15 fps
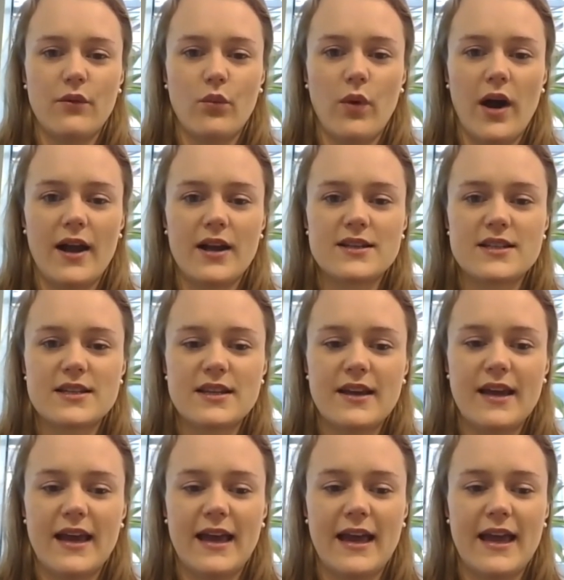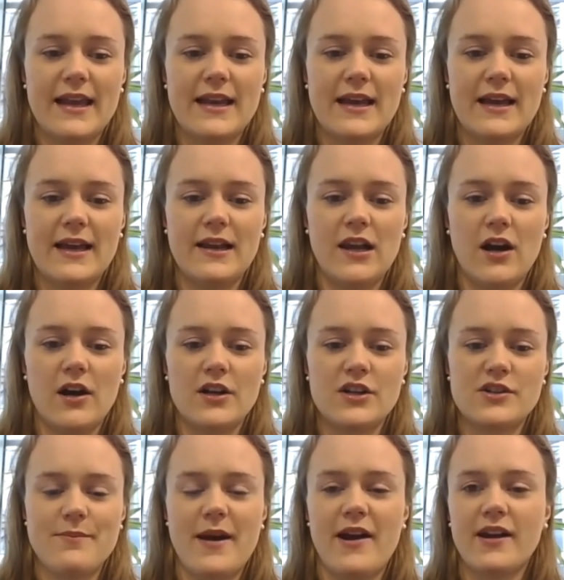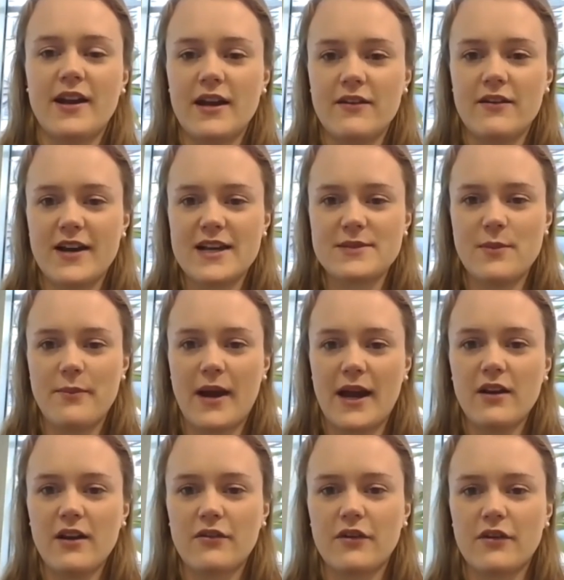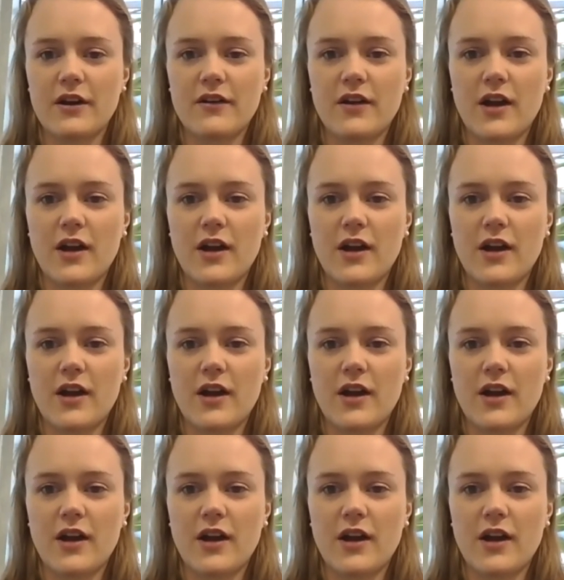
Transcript: worked uh, in a large American investment bank for a